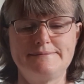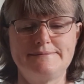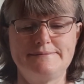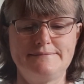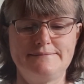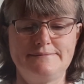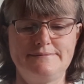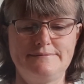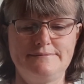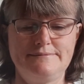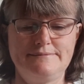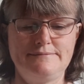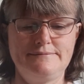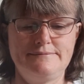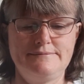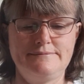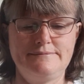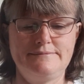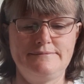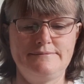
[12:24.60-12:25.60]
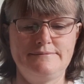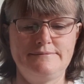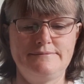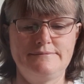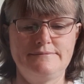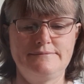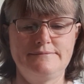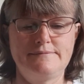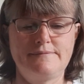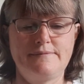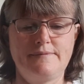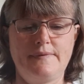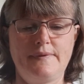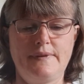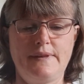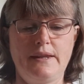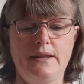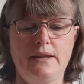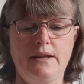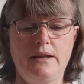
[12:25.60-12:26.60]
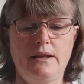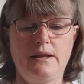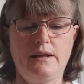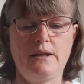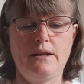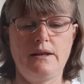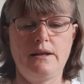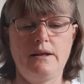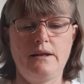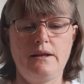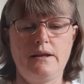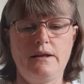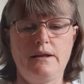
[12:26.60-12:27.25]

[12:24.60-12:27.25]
Nothing is said.